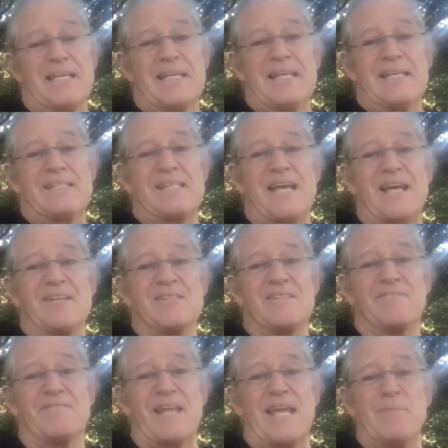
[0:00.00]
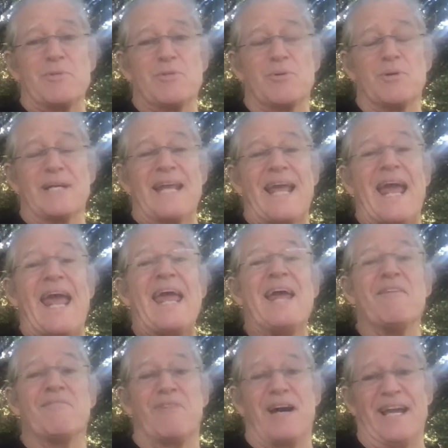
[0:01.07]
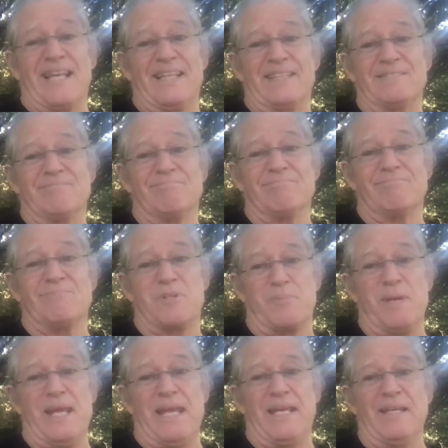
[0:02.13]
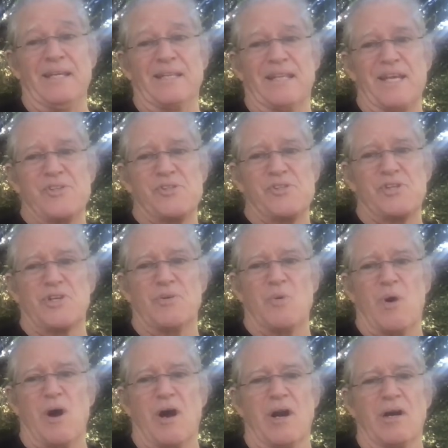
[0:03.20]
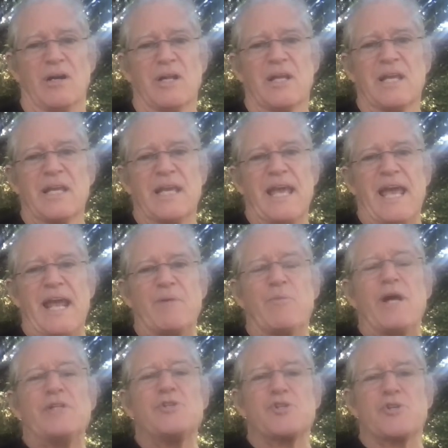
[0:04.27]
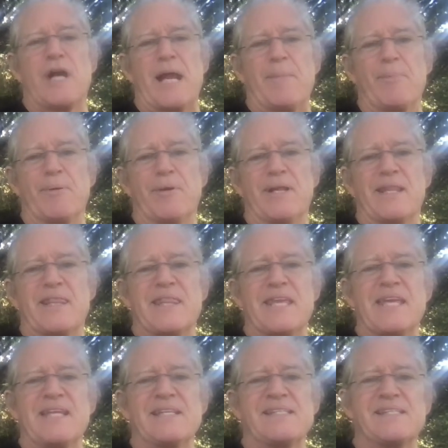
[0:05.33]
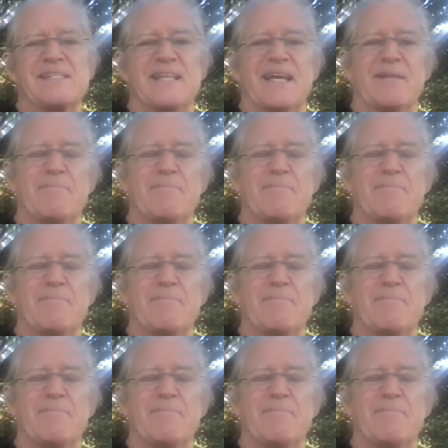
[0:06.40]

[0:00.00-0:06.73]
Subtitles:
Sounds inflammatory and violent to me, unless you are a red striper and thinks that